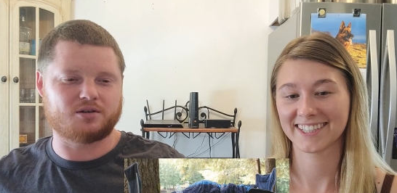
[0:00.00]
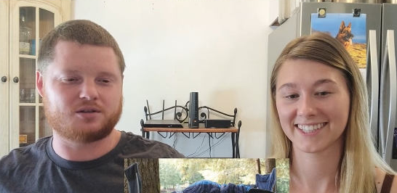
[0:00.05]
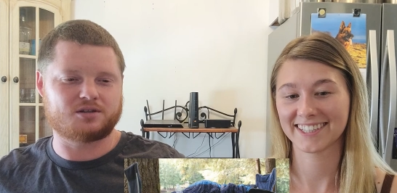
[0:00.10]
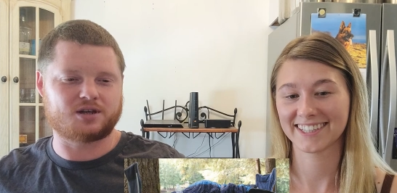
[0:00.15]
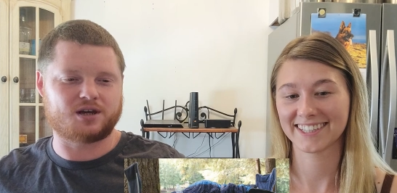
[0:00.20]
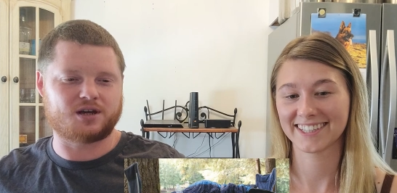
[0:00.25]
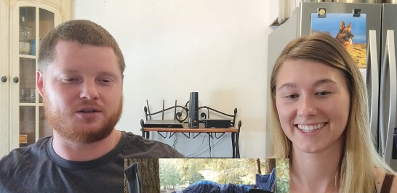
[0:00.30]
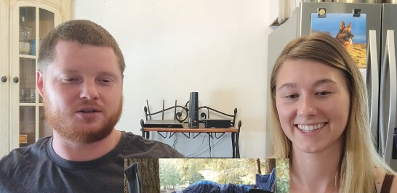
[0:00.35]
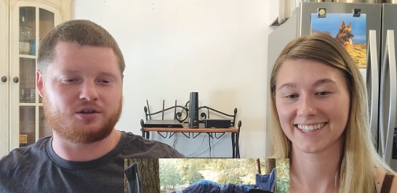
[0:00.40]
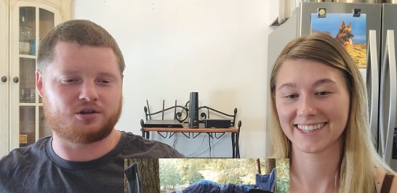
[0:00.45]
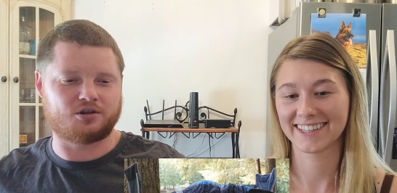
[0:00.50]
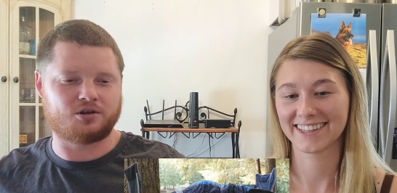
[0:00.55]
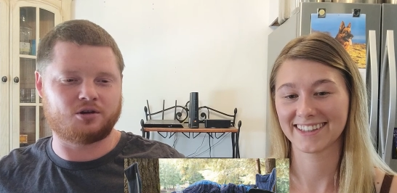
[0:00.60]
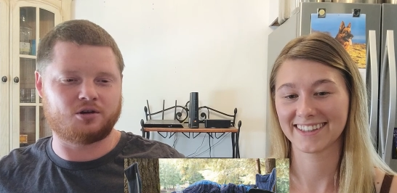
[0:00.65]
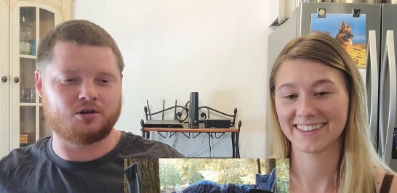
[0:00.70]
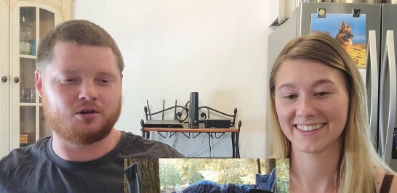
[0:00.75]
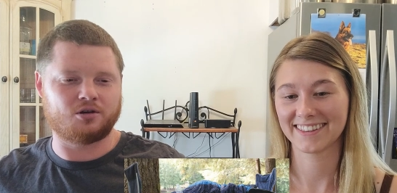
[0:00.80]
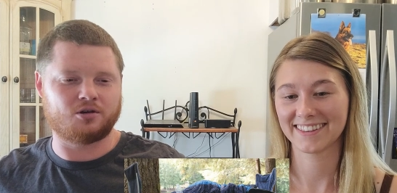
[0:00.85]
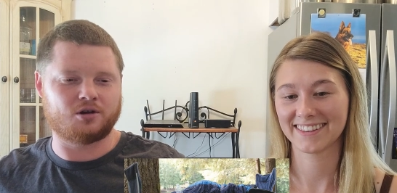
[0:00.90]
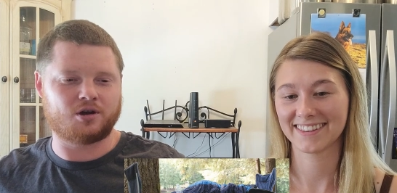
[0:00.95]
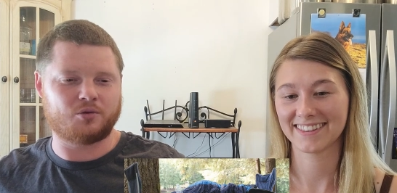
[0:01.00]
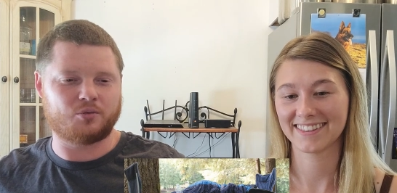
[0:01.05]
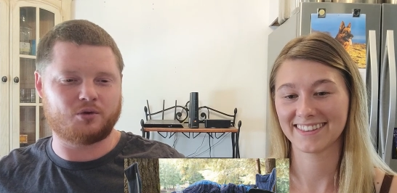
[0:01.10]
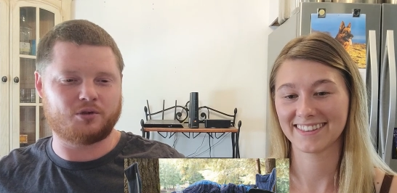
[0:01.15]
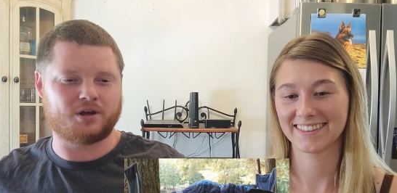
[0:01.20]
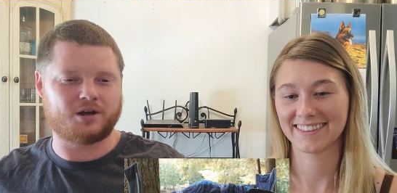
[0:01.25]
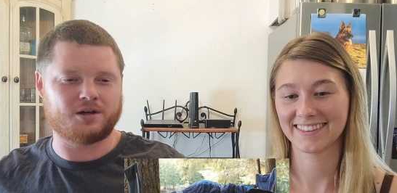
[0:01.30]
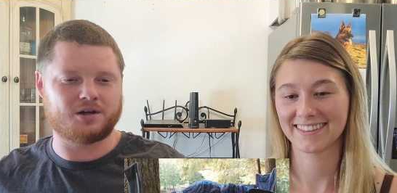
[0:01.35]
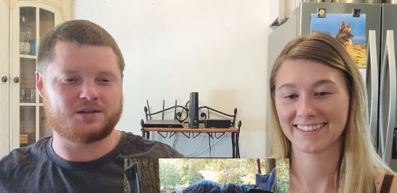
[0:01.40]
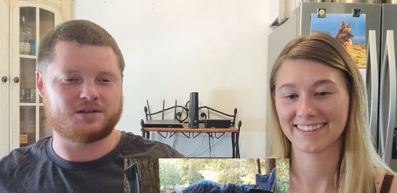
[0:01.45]
Speaker 1: outside the car and
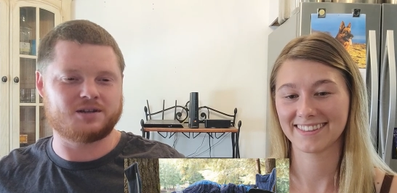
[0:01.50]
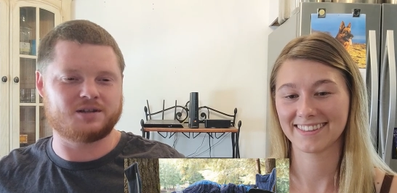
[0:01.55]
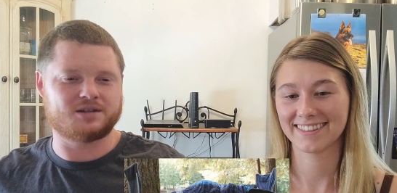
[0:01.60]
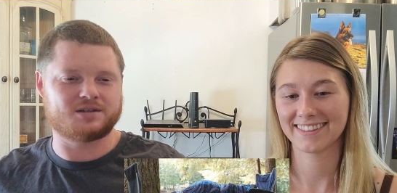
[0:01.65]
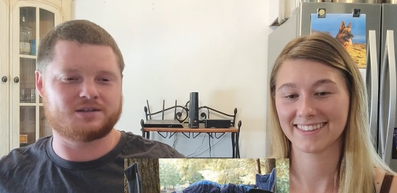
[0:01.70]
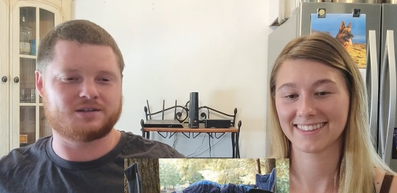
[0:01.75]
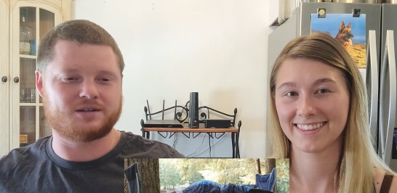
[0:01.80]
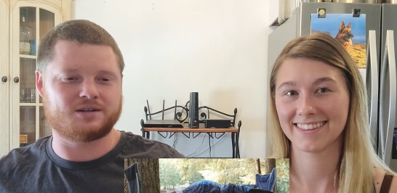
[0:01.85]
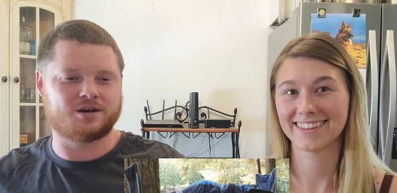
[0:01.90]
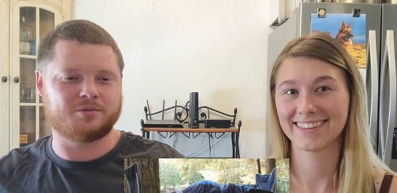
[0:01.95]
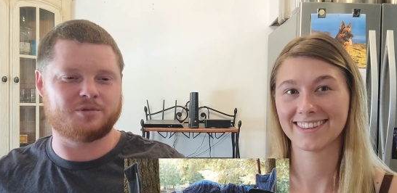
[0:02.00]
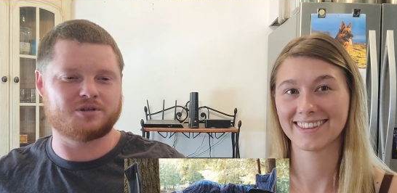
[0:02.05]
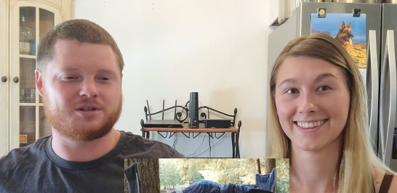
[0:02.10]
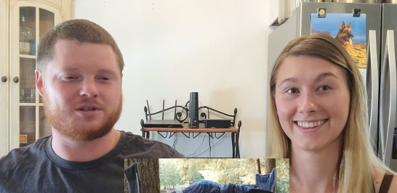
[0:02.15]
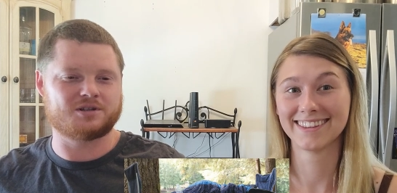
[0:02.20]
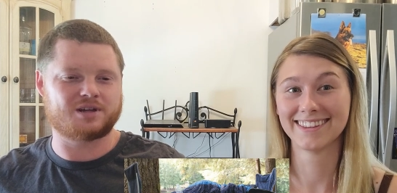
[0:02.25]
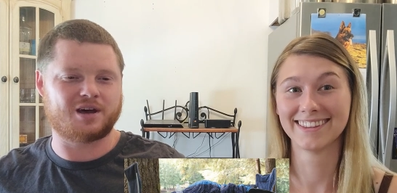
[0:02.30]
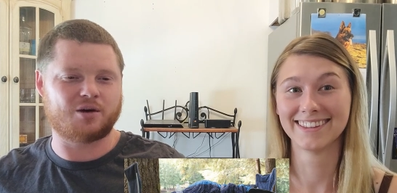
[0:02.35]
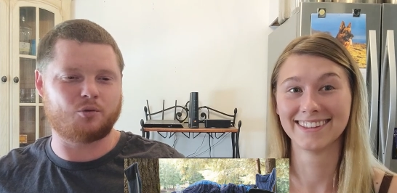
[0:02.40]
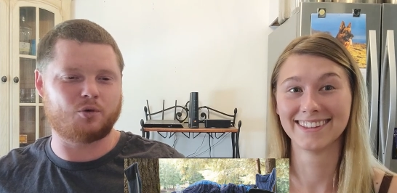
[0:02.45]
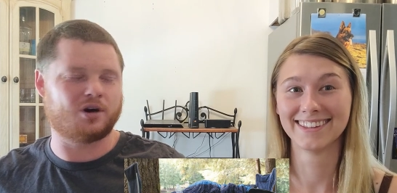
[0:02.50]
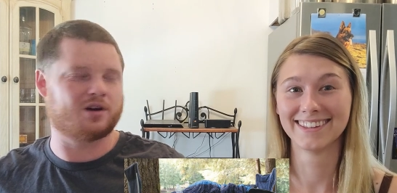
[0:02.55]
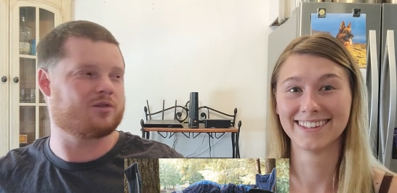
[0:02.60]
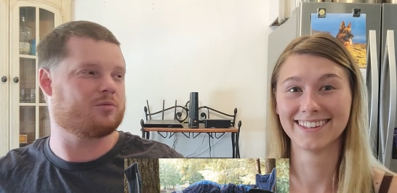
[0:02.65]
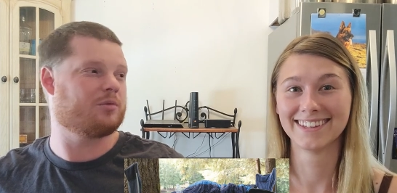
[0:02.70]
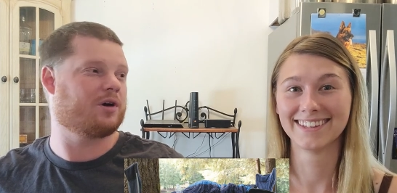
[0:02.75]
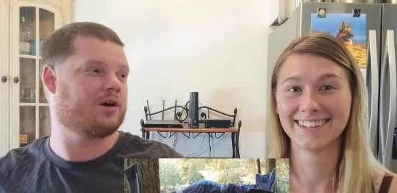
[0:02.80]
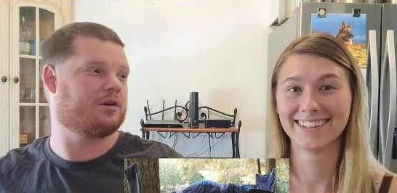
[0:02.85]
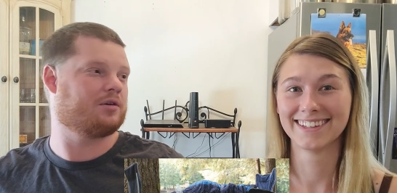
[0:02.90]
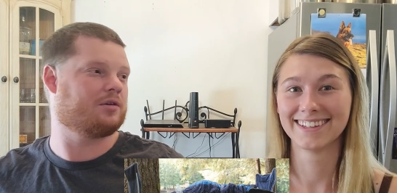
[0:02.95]
without a tent set up is because that water
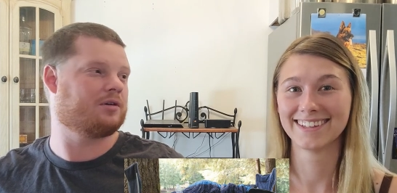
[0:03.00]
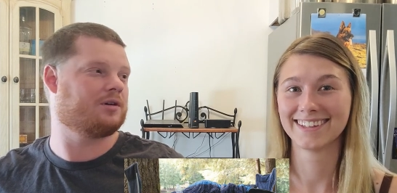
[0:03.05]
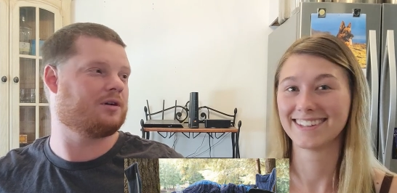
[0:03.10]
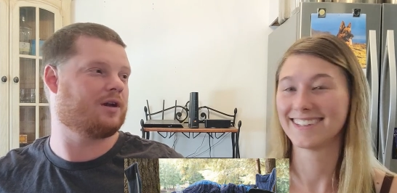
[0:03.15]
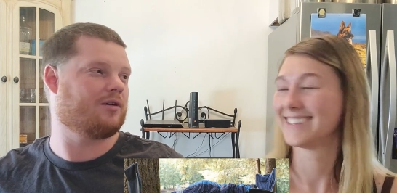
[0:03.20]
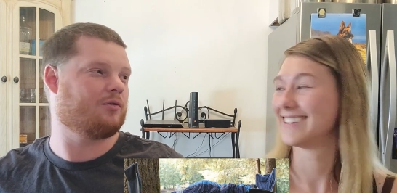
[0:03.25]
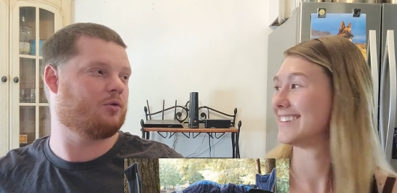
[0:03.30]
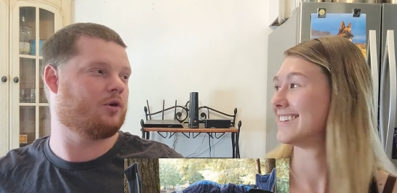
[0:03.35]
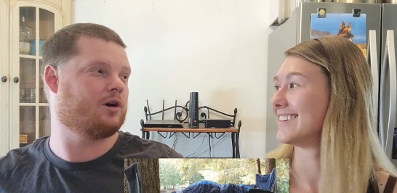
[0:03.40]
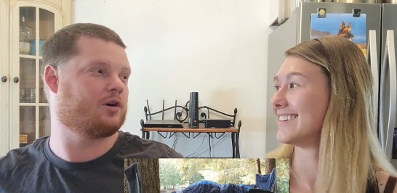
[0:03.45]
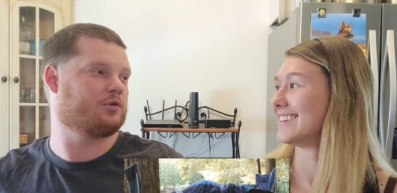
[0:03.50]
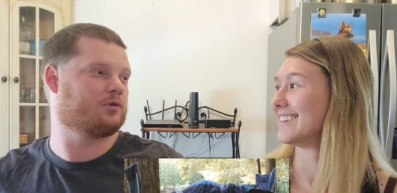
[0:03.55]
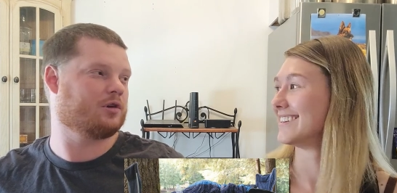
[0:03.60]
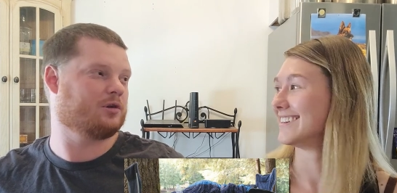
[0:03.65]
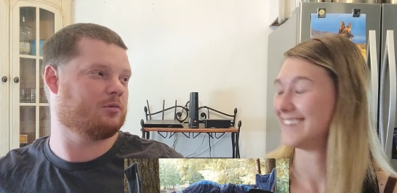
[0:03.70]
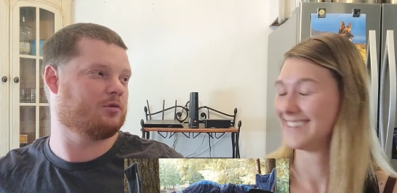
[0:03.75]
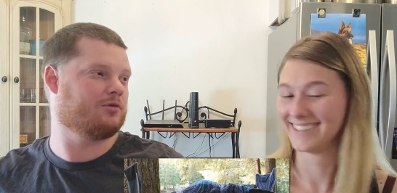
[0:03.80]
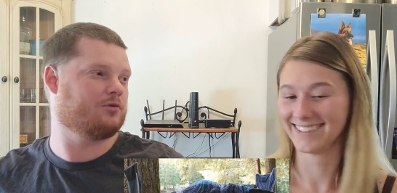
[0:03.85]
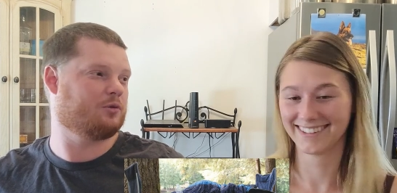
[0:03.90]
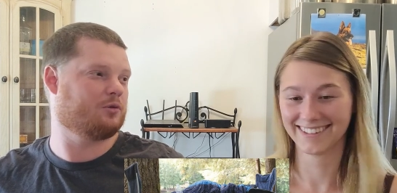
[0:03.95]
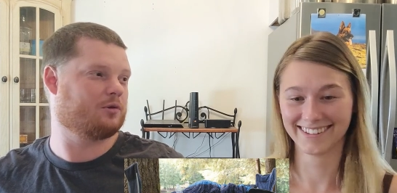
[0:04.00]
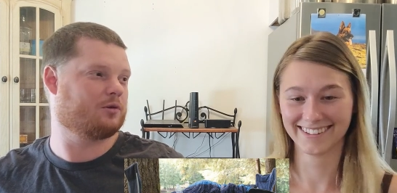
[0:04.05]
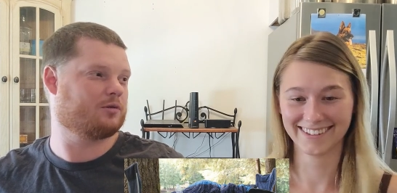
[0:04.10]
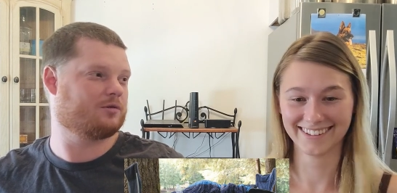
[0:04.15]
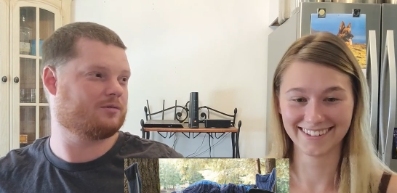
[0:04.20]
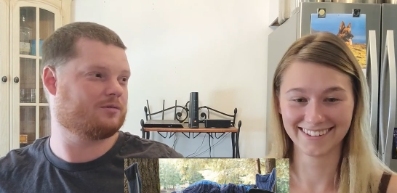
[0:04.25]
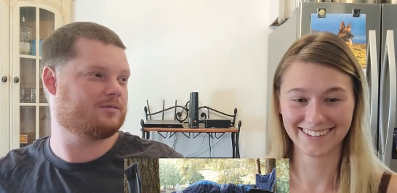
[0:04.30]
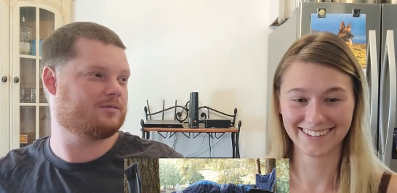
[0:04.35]
bottle didn't have water in it before.